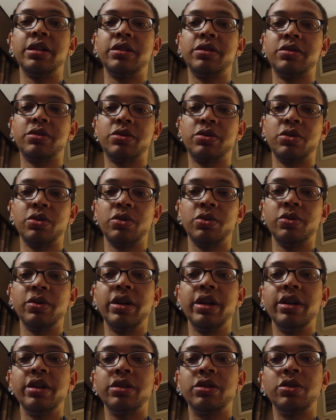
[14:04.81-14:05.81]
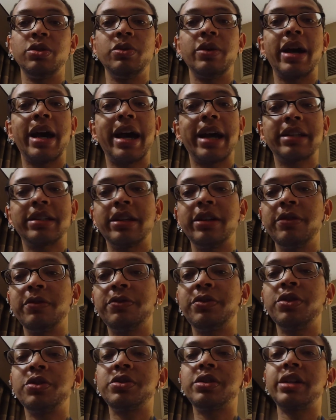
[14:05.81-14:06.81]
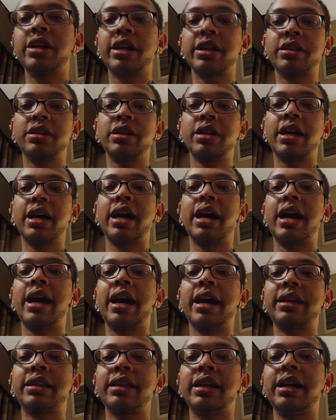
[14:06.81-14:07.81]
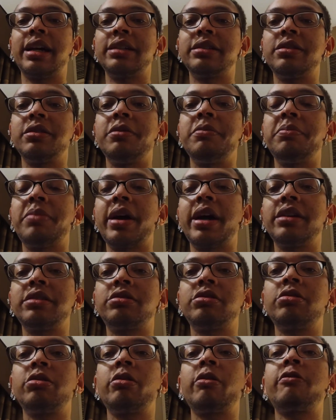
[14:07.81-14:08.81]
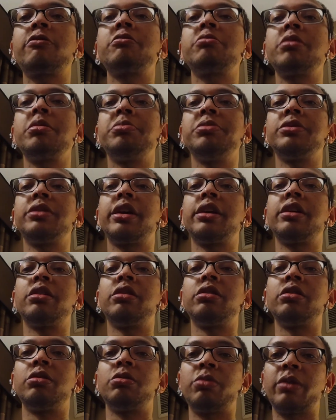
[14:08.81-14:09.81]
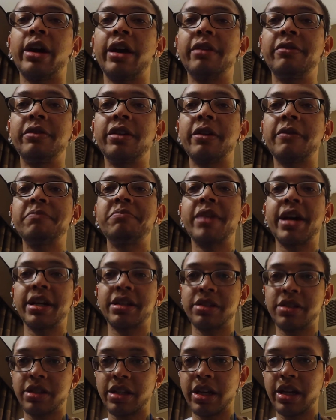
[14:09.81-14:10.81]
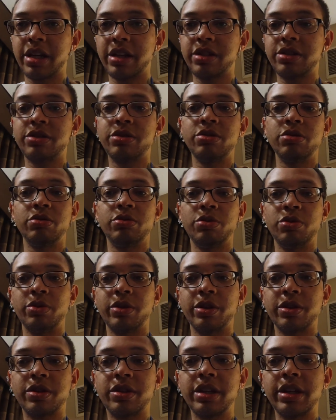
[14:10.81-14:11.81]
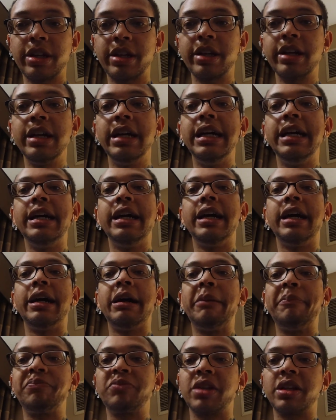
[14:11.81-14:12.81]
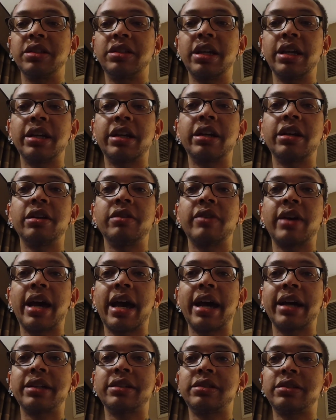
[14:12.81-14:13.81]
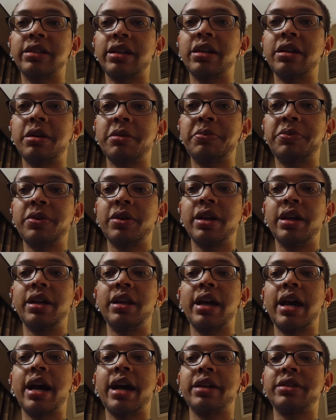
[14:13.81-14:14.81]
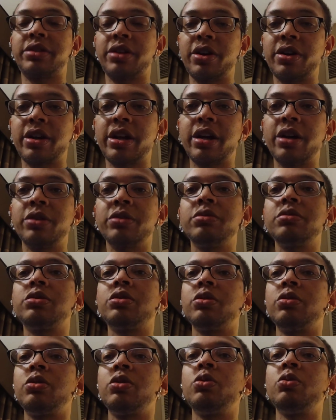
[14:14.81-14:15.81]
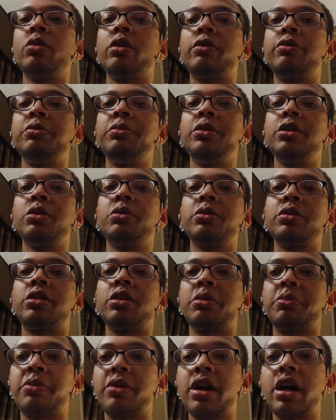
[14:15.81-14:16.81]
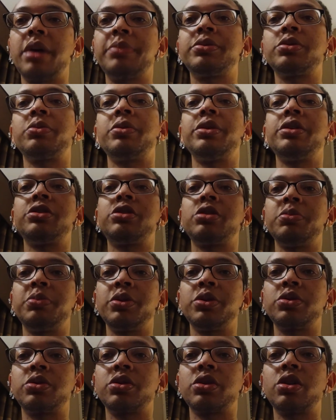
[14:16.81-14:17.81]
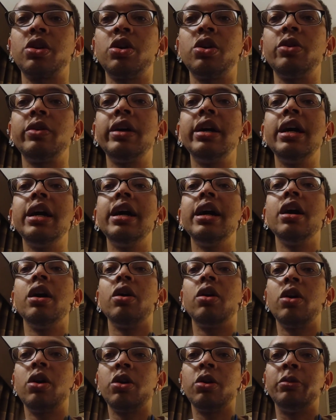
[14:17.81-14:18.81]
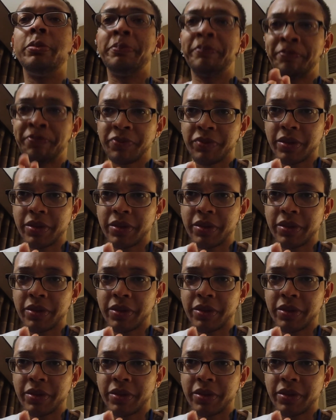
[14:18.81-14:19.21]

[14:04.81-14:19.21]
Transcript: is to do act info check, act as an ambassador for people that are arriving backstage to do their thing, take care of act setup and act teardown, so you are familiar with their props, where they're supposed to go. Oh,